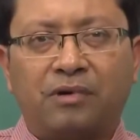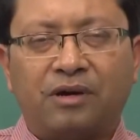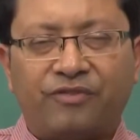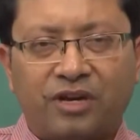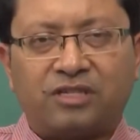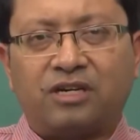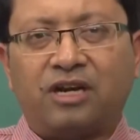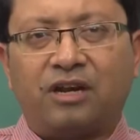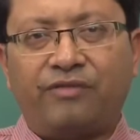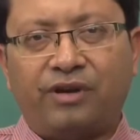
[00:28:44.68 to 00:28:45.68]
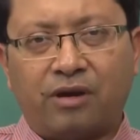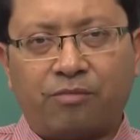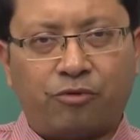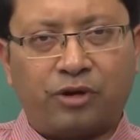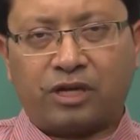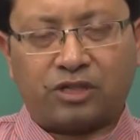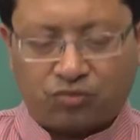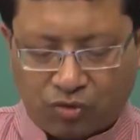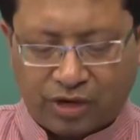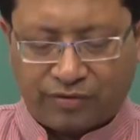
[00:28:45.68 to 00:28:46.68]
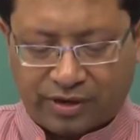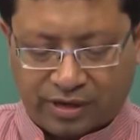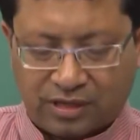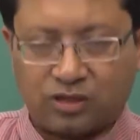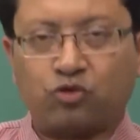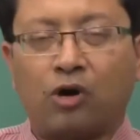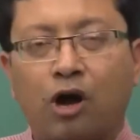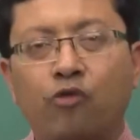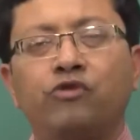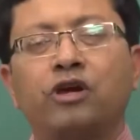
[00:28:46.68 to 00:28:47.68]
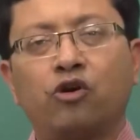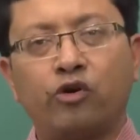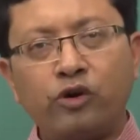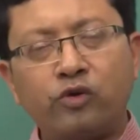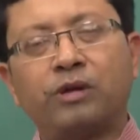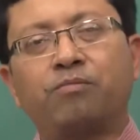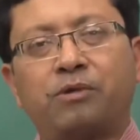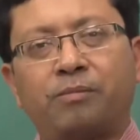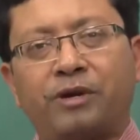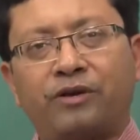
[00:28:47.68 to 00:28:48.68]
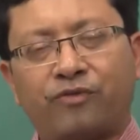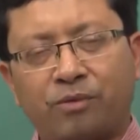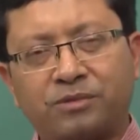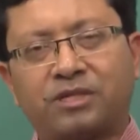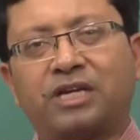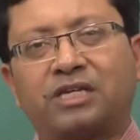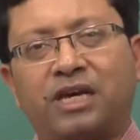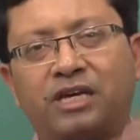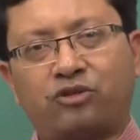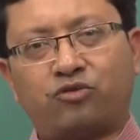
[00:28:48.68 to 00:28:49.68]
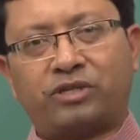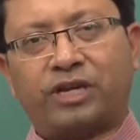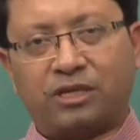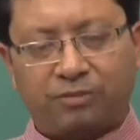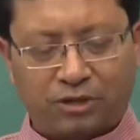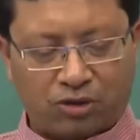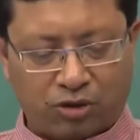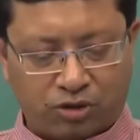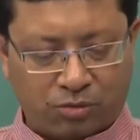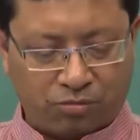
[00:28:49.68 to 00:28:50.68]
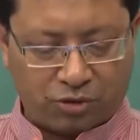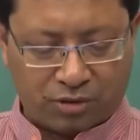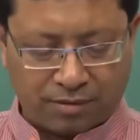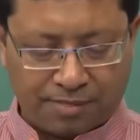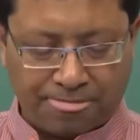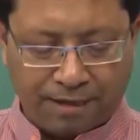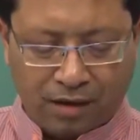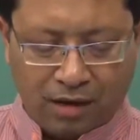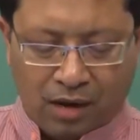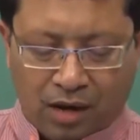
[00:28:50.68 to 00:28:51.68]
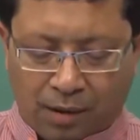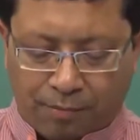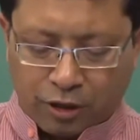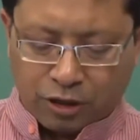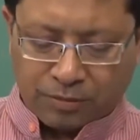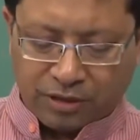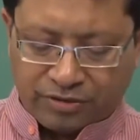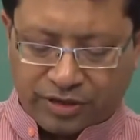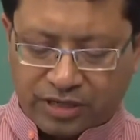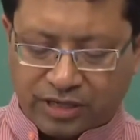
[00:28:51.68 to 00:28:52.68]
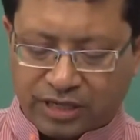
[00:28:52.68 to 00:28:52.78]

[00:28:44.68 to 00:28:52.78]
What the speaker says: faster delivery of products, whatever it is. So, how we are going to implement from stage A to stage B is also important. A possible 3-stage